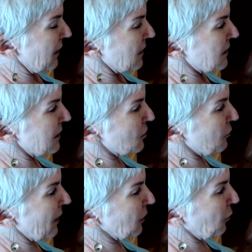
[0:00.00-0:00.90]

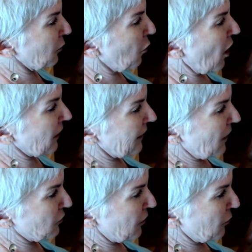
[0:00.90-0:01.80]
Cinderella would walk down
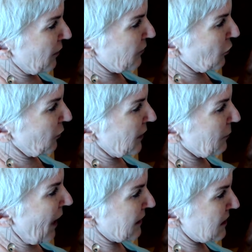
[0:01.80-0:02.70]
to the river with the
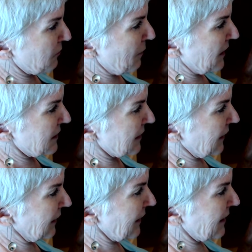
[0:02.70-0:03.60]
box of mice and
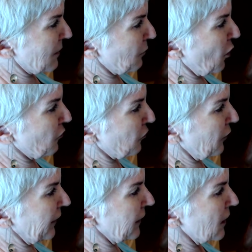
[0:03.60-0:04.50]
let them go free